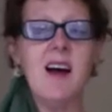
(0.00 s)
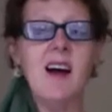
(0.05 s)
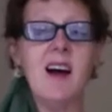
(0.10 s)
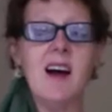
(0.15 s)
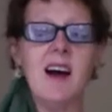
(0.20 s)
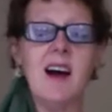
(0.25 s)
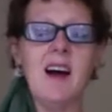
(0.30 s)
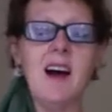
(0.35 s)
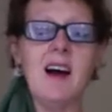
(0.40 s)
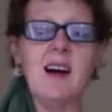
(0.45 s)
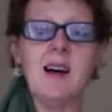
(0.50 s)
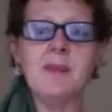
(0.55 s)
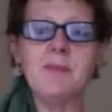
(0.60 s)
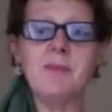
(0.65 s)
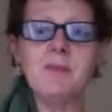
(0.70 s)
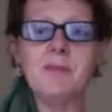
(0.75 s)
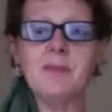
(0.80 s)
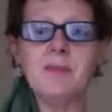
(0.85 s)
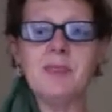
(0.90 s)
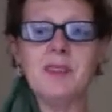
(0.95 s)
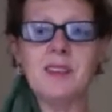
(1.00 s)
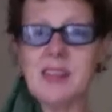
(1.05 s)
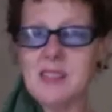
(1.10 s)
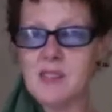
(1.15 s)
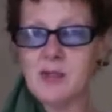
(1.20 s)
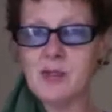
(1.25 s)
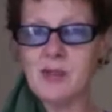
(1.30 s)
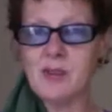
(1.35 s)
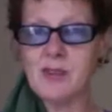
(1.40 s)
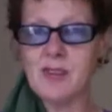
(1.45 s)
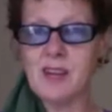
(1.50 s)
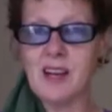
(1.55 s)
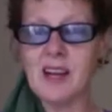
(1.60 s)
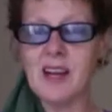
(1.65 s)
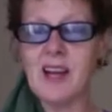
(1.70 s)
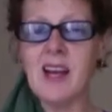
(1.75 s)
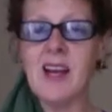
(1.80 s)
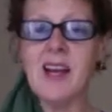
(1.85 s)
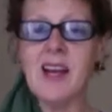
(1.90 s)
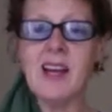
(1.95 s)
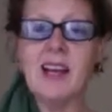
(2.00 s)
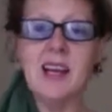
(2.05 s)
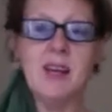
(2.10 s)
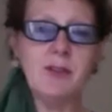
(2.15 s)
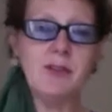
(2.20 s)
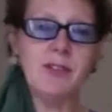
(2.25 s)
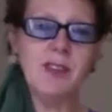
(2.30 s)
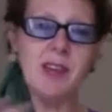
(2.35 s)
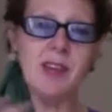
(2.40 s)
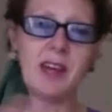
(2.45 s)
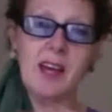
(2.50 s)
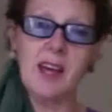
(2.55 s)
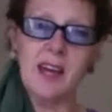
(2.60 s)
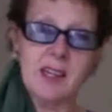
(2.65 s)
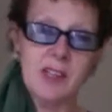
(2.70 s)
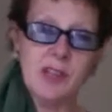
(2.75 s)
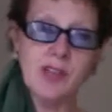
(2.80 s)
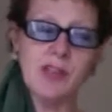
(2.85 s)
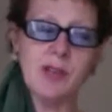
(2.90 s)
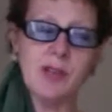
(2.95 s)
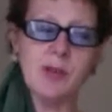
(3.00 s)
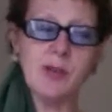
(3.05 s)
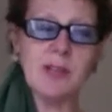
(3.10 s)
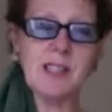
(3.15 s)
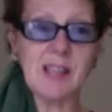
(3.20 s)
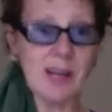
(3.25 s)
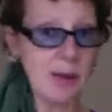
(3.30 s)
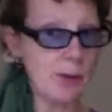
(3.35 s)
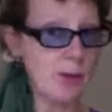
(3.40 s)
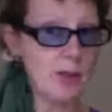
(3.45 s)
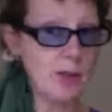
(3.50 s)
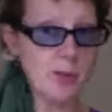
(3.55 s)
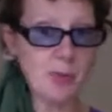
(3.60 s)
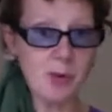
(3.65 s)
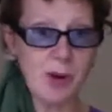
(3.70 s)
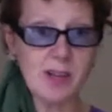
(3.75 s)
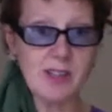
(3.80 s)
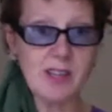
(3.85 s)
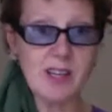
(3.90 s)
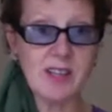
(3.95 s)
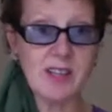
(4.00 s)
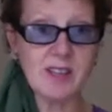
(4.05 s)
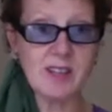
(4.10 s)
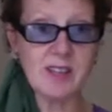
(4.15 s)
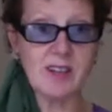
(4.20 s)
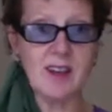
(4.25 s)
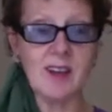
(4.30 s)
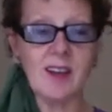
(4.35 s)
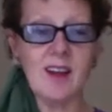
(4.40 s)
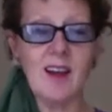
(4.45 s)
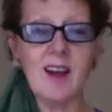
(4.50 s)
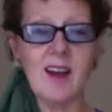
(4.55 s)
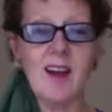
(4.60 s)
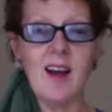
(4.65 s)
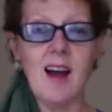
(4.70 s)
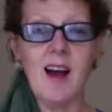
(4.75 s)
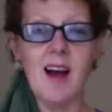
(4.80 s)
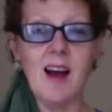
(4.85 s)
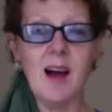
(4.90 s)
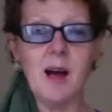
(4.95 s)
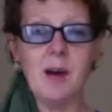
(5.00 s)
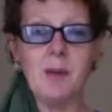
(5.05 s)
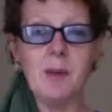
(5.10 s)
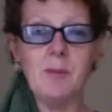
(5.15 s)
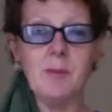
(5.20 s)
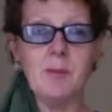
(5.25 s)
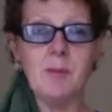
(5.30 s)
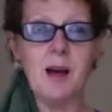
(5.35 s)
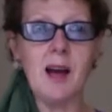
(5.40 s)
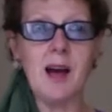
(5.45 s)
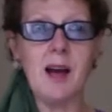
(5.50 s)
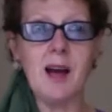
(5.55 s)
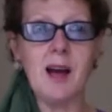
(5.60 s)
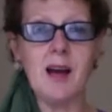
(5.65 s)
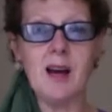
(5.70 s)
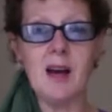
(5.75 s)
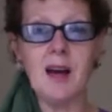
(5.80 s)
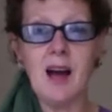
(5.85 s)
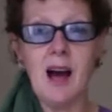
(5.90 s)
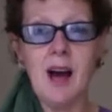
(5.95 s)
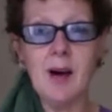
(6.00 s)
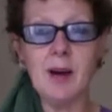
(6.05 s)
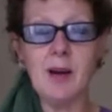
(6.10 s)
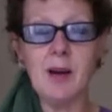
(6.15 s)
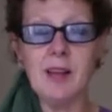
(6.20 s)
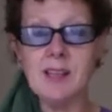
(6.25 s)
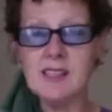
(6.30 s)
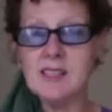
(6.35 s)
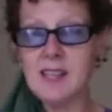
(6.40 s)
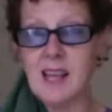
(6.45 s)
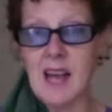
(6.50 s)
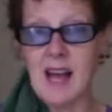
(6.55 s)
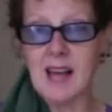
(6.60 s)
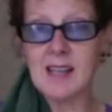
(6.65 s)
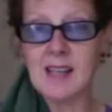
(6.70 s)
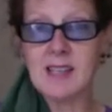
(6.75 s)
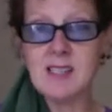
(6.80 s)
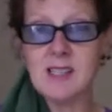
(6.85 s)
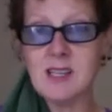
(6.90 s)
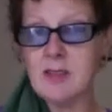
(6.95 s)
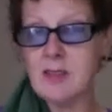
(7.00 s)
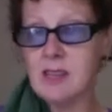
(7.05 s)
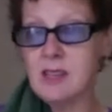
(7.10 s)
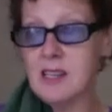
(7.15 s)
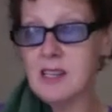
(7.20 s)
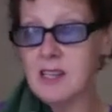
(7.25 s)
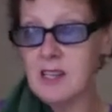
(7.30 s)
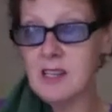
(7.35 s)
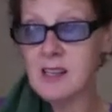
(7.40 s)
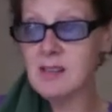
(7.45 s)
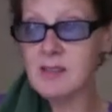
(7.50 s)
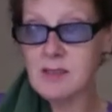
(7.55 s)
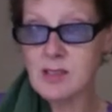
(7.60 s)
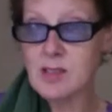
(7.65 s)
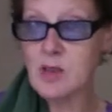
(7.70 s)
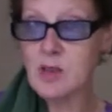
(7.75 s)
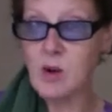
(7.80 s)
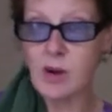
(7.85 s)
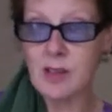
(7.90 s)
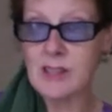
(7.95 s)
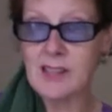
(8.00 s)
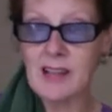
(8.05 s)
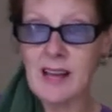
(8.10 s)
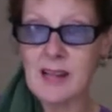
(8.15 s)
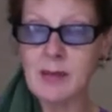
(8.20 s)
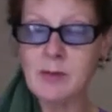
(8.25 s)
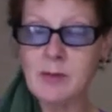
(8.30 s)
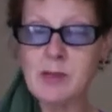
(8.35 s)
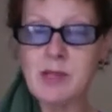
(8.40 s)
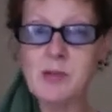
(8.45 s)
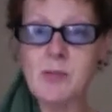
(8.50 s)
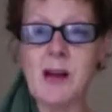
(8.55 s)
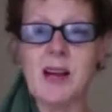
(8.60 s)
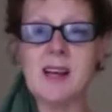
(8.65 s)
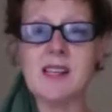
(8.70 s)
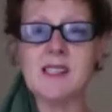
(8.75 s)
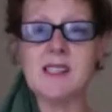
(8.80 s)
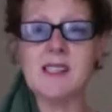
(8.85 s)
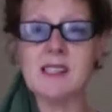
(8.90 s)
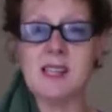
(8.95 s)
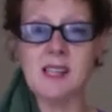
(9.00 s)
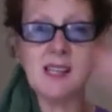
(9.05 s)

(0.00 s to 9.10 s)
That sort of thing. If their issue is language processing, is the activity solely language based?